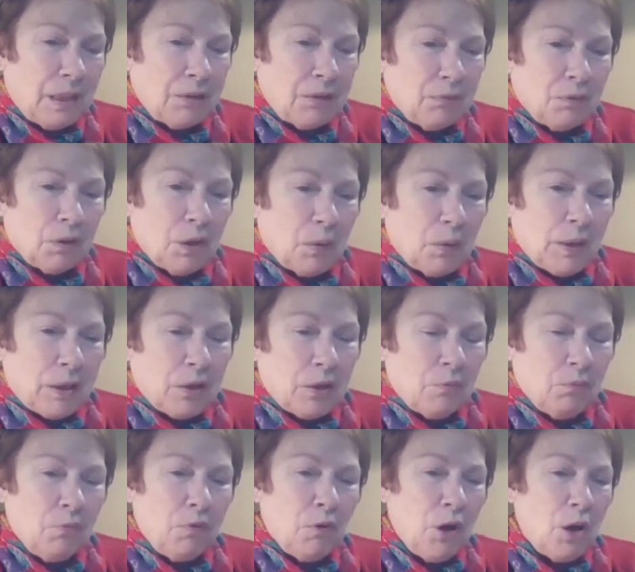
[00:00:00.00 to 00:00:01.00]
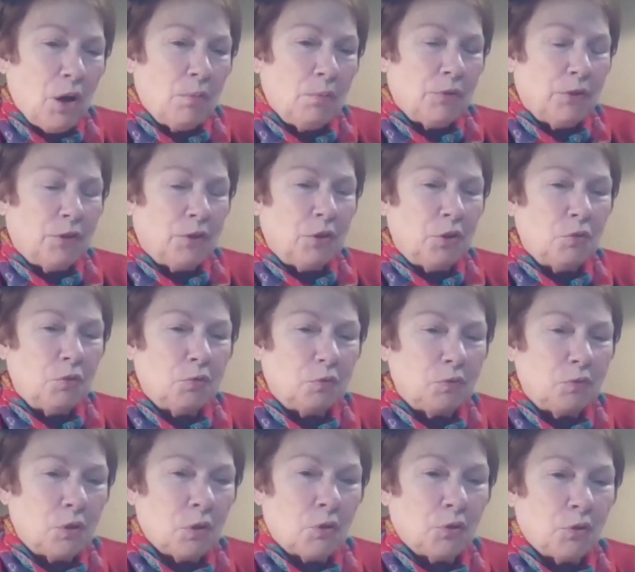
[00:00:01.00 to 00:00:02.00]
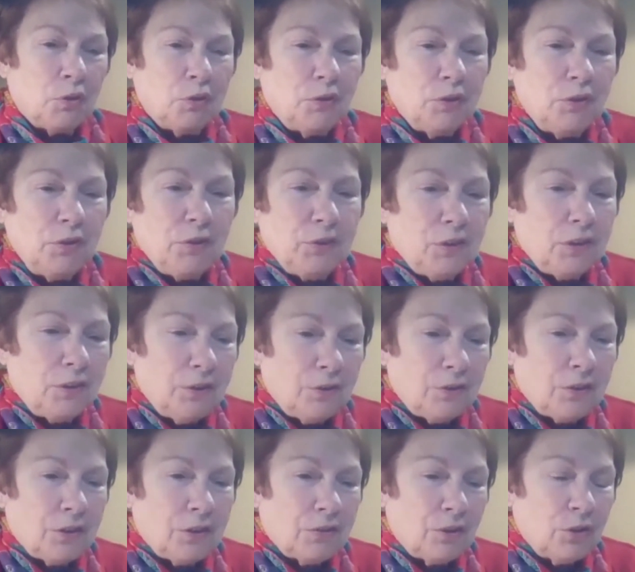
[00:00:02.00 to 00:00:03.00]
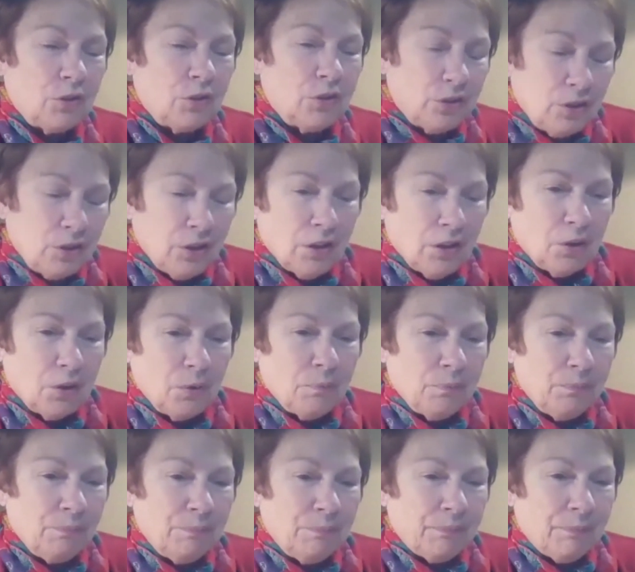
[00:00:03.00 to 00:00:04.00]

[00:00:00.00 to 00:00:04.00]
Even though it confirms that you've got a disease, it's good to know